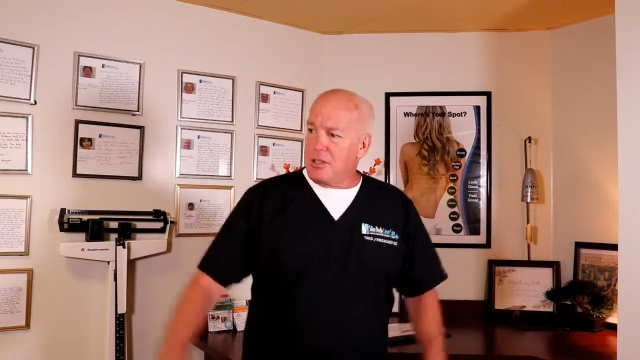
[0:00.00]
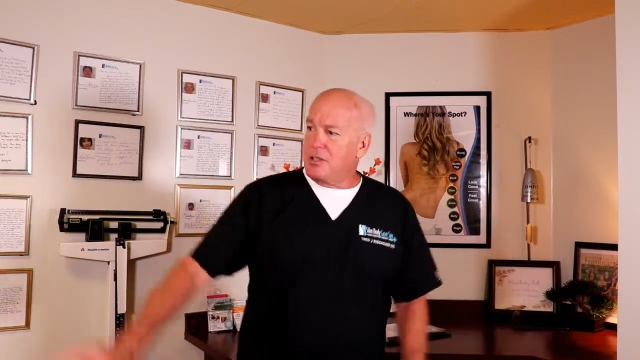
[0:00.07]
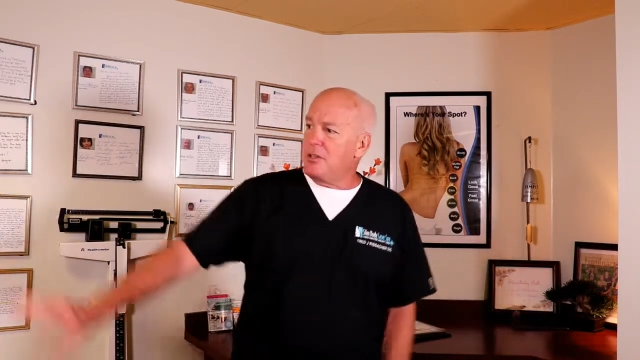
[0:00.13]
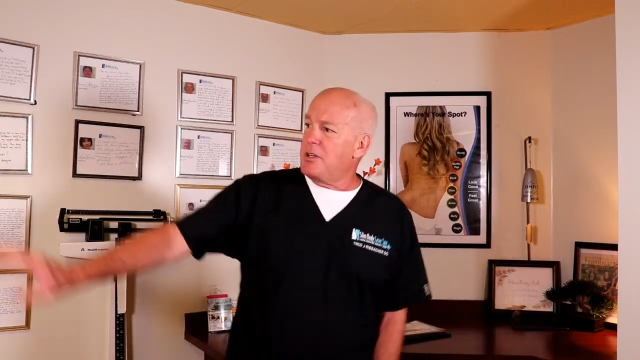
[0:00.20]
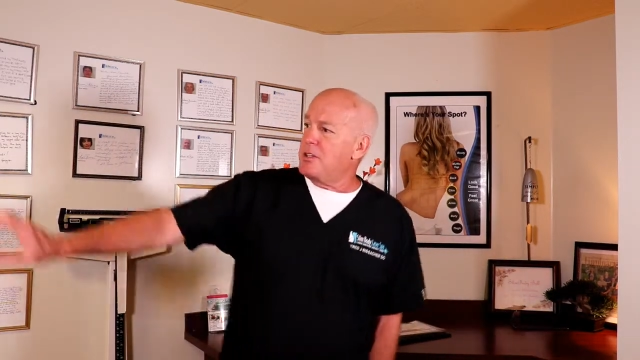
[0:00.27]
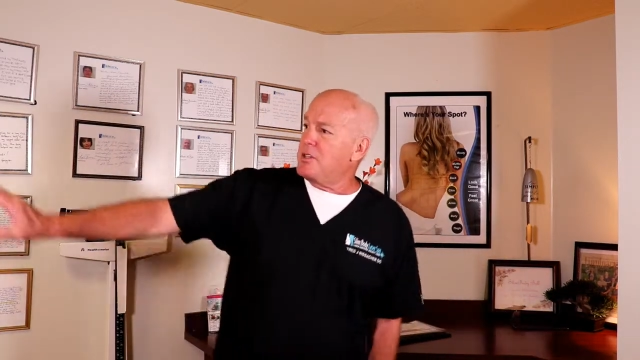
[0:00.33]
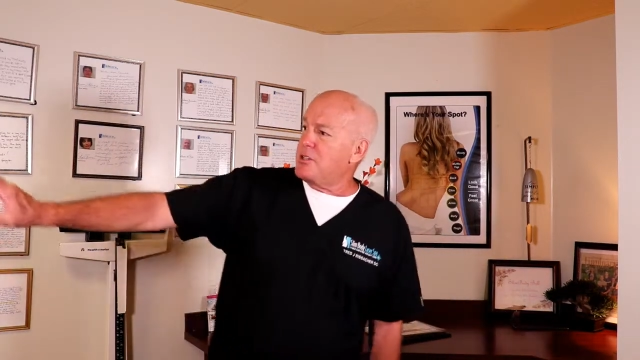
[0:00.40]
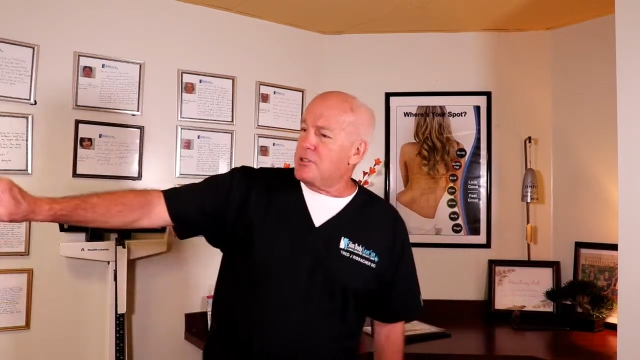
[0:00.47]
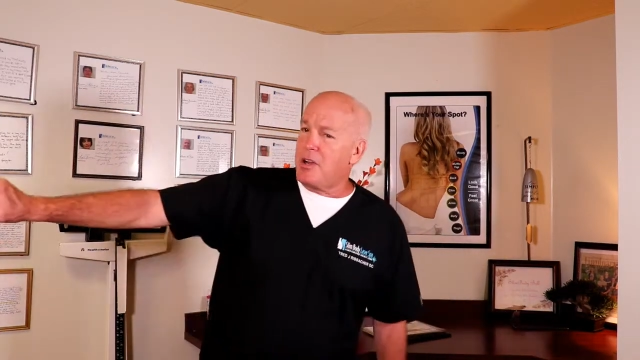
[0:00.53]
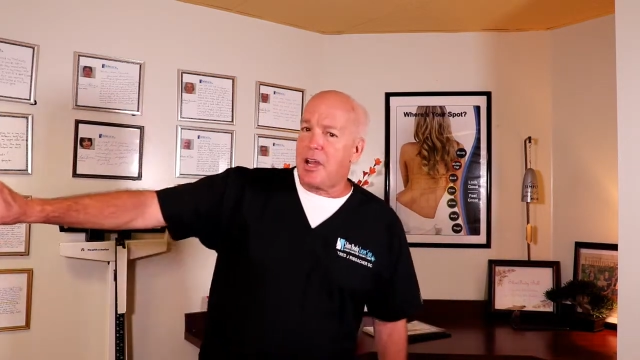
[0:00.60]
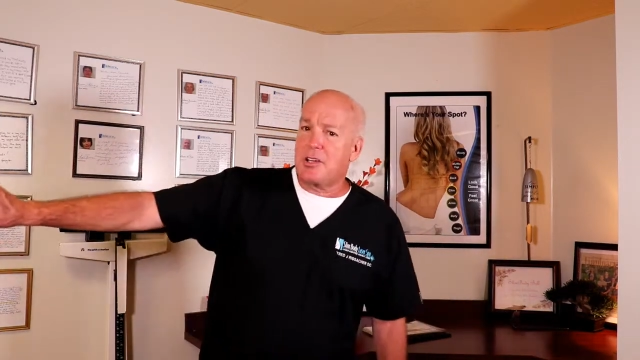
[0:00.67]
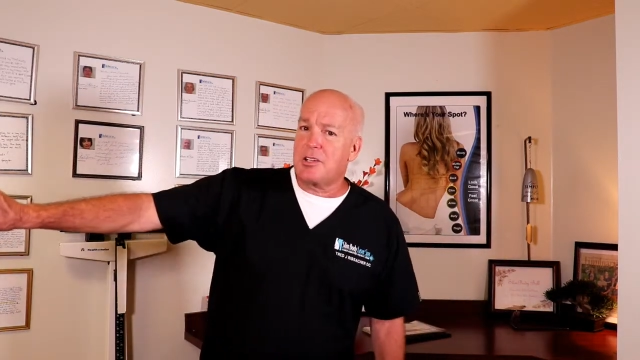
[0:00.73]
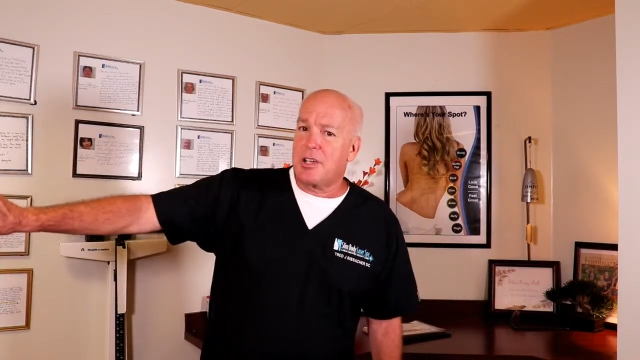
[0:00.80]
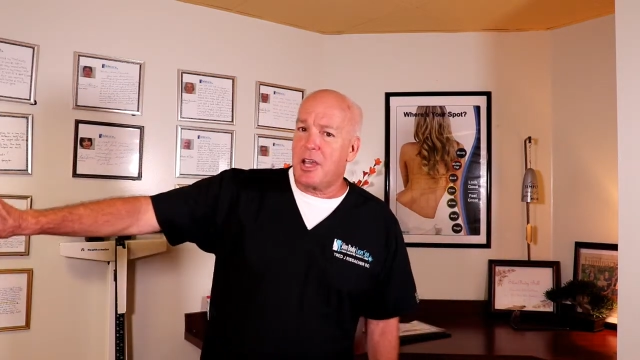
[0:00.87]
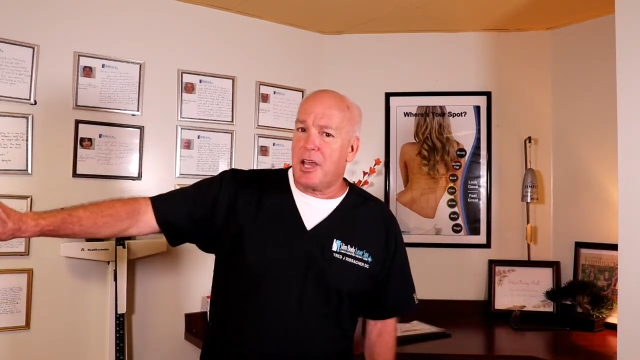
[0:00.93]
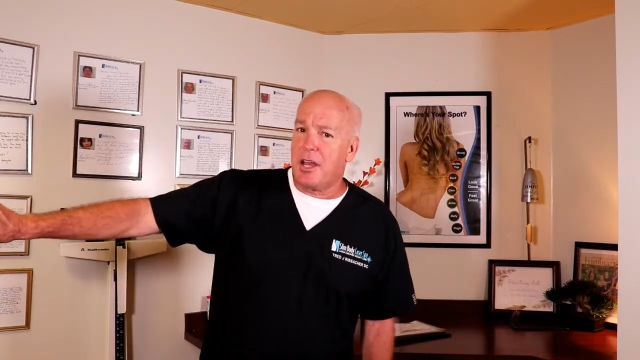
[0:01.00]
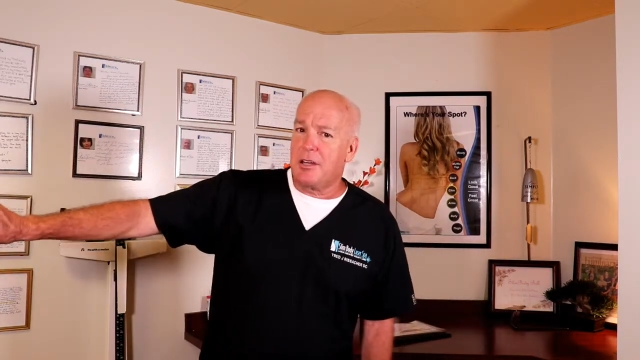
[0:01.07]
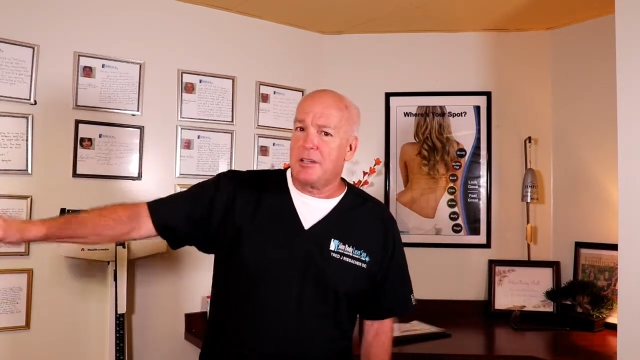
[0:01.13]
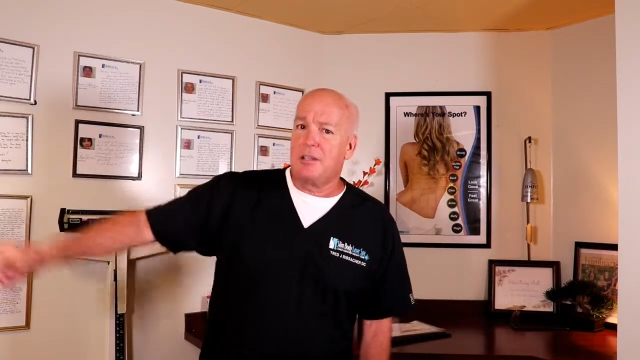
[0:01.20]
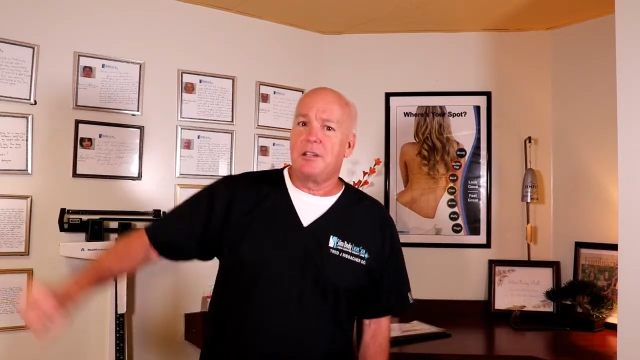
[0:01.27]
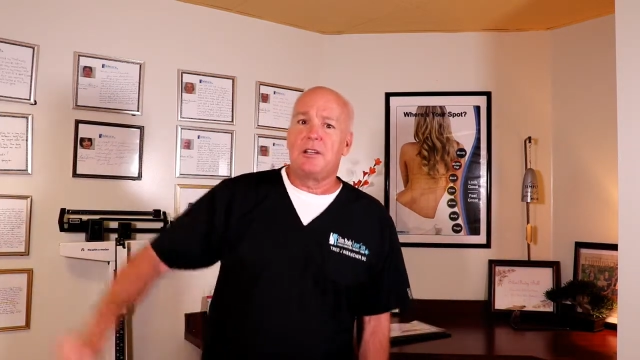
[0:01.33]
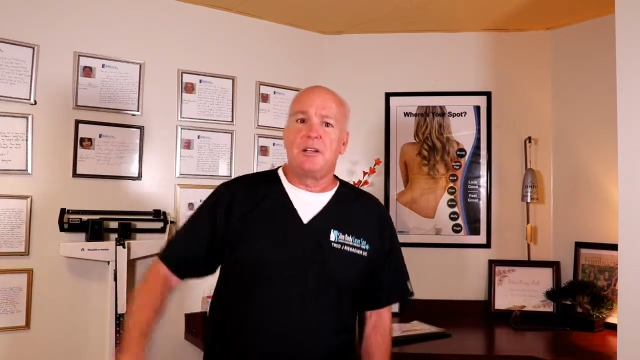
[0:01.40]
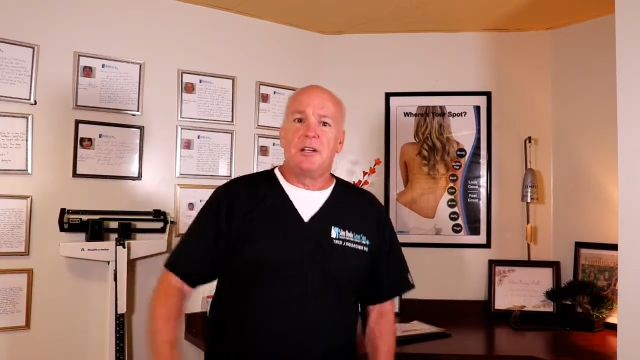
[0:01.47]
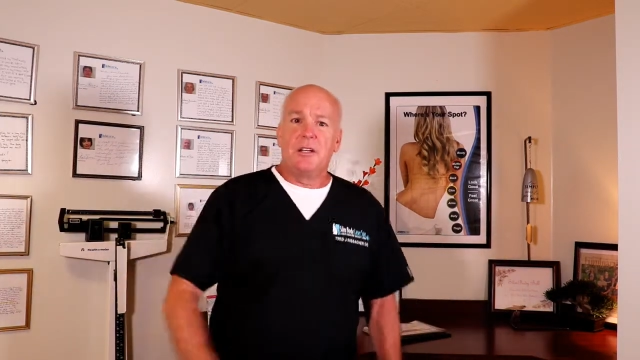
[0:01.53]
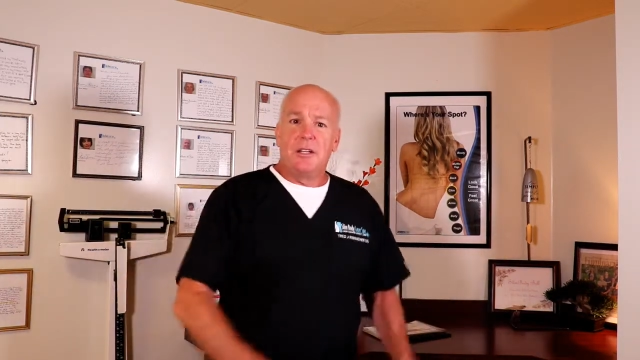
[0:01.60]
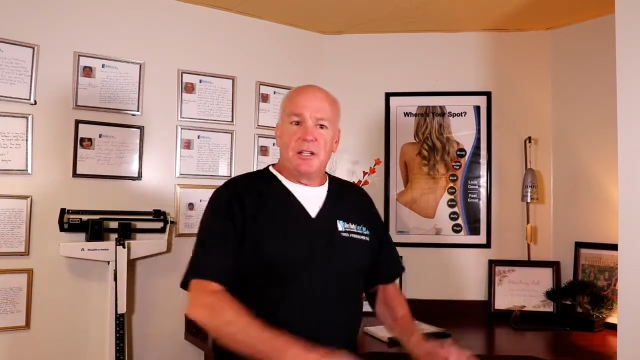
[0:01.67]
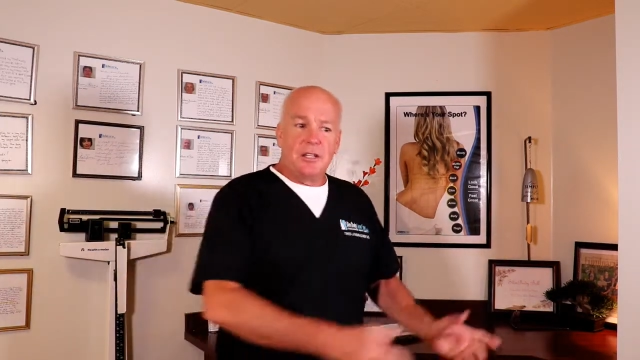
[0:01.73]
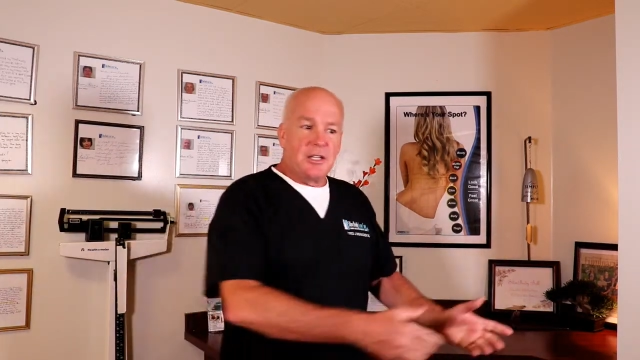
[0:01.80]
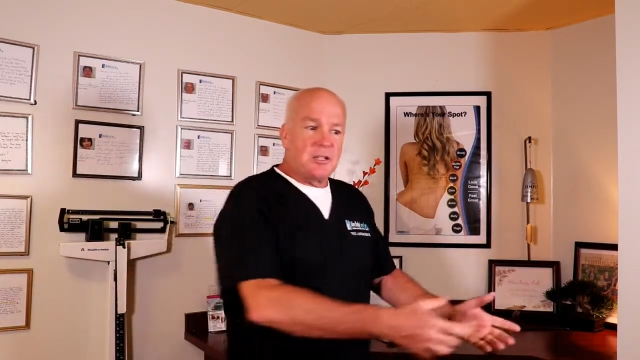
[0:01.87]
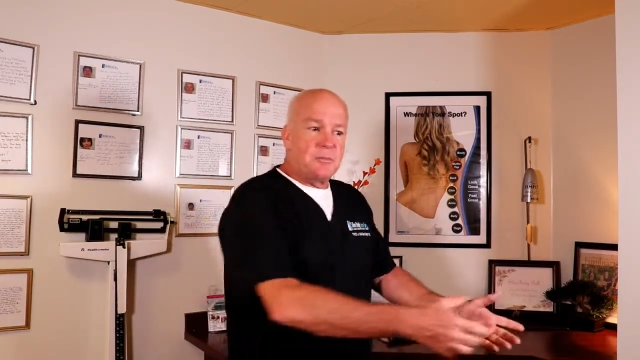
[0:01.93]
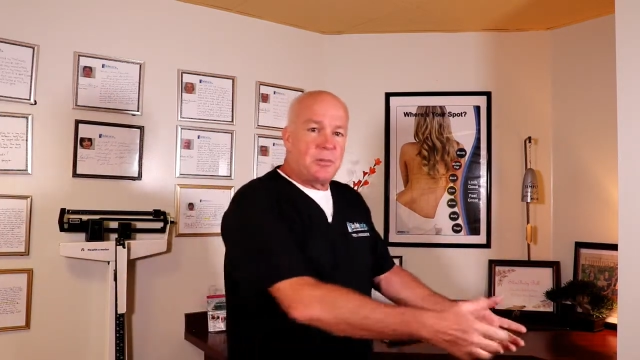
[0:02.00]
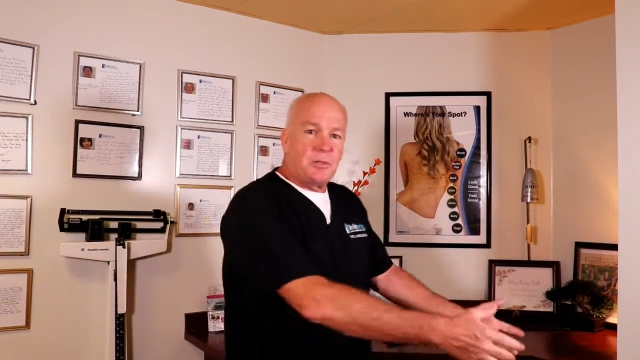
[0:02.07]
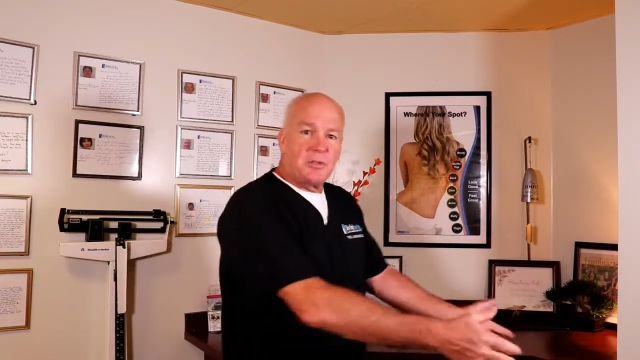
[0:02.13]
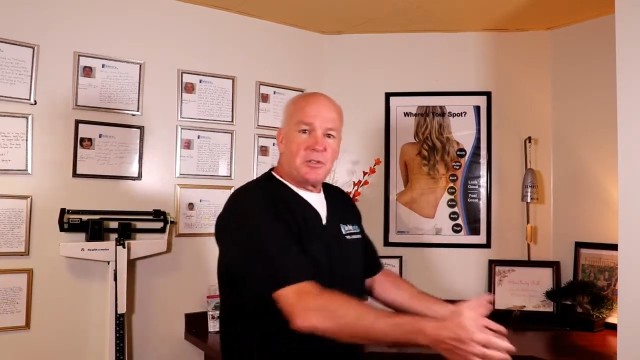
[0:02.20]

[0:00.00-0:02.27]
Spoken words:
go get the trash can. Let's pull